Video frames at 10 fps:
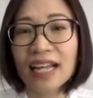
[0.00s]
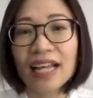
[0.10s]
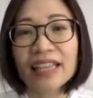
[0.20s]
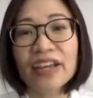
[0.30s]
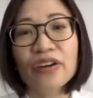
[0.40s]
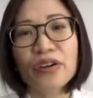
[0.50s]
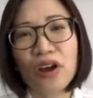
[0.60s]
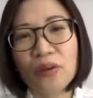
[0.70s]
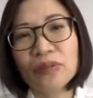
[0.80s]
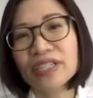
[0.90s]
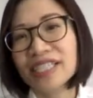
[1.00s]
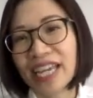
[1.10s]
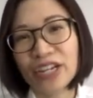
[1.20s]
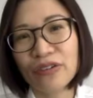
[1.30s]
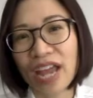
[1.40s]
They are common
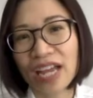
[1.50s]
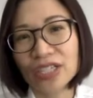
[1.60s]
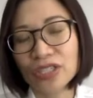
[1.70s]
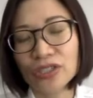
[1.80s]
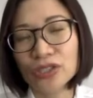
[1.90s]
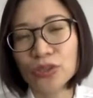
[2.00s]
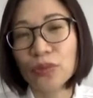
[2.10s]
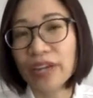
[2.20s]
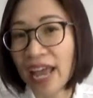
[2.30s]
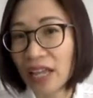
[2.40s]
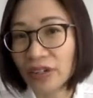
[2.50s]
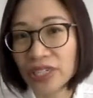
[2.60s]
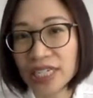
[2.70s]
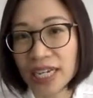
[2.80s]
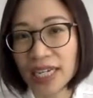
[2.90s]
skin reactions to an
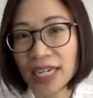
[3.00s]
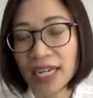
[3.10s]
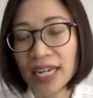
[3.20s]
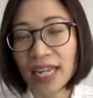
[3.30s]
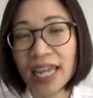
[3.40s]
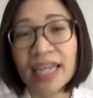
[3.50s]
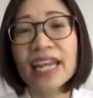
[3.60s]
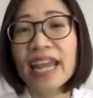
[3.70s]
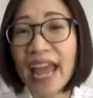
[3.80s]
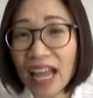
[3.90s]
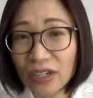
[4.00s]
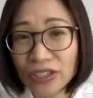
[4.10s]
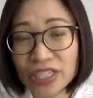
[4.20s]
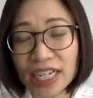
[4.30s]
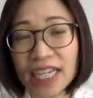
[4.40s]
allergen. And an
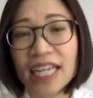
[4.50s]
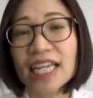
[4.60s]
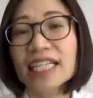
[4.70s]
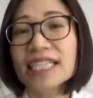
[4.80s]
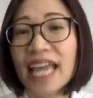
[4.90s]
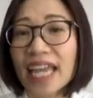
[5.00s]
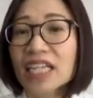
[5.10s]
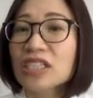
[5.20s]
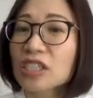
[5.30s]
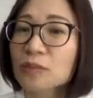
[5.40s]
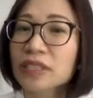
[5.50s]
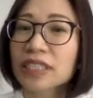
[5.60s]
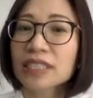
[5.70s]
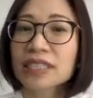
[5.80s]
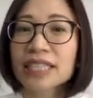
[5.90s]
allergen is any
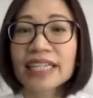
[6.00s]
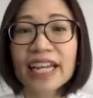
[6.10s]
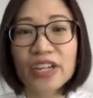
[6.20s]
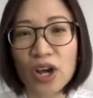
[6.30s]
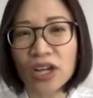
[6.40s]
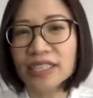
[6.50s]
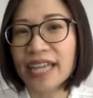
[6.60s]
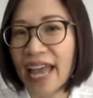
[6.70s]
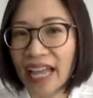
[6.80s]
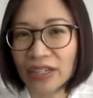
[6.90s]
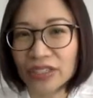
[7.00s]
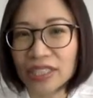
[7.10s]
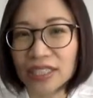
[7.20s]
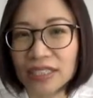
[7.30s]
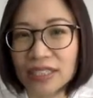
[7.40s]
substance that can cause
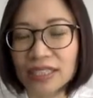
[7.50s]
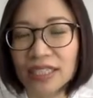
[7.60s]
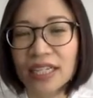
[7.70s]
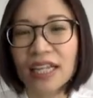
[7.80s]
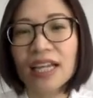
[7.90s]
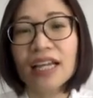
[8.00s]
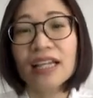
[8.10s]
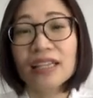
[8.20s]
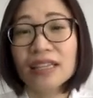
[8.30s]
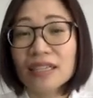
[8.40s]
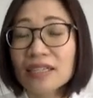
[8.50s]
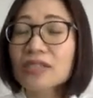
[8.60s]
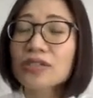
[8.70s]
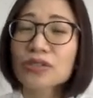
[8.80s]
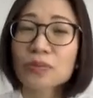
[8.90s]
allergies.
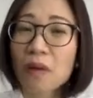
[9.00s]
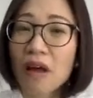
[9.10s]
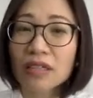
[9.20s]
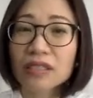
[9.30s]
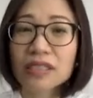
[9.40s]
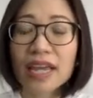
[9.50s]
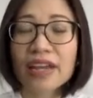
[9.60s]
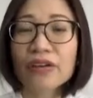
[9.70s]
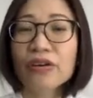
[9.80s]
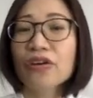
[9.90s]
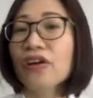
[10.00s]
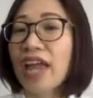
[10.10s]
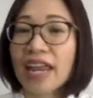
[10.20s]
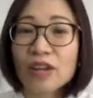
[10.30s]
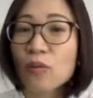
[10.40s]
These spots can occur
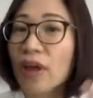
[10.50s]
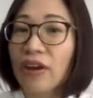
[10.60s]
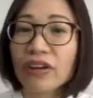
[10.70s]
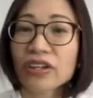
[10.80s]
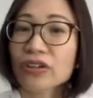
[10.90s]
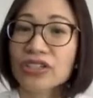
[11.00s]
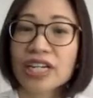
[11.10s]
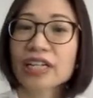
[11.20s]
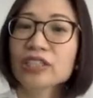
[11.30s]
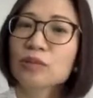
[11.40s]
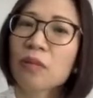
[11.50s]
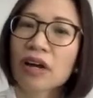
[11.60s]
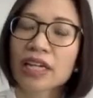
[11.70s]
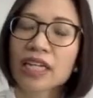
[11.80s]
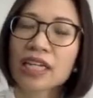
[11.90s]
anywhere in your child's
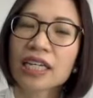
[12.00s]
body.